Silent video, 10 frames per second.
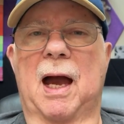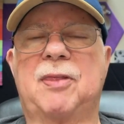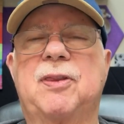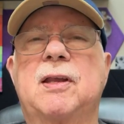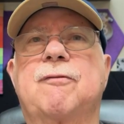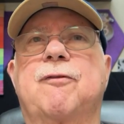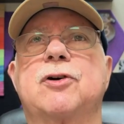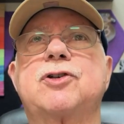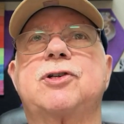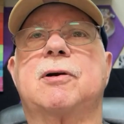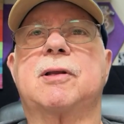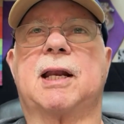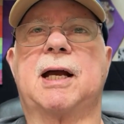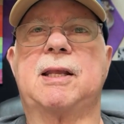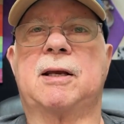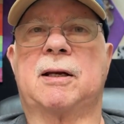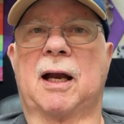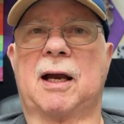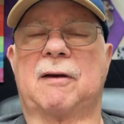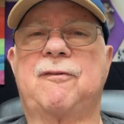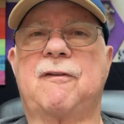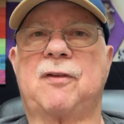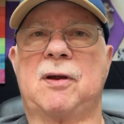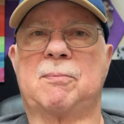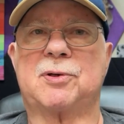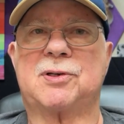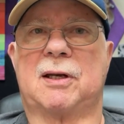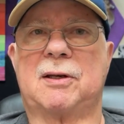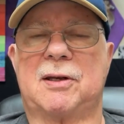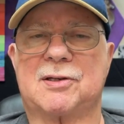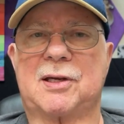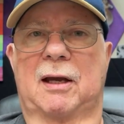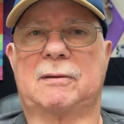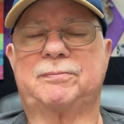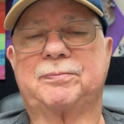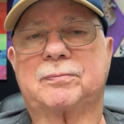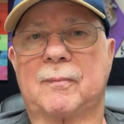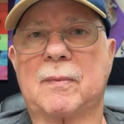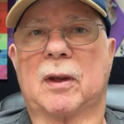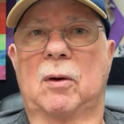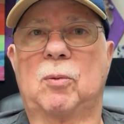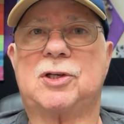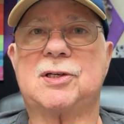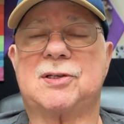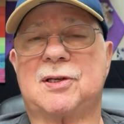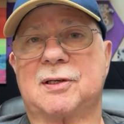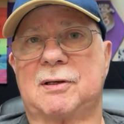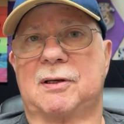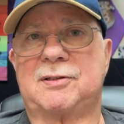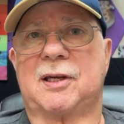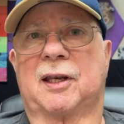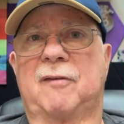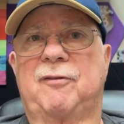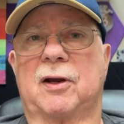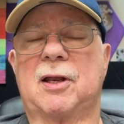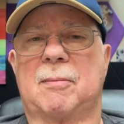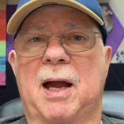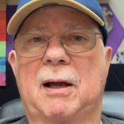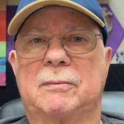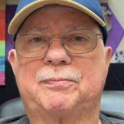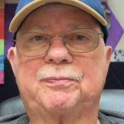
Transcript: I think the first year that I did it, I got a 15% discount, which is a significant amount.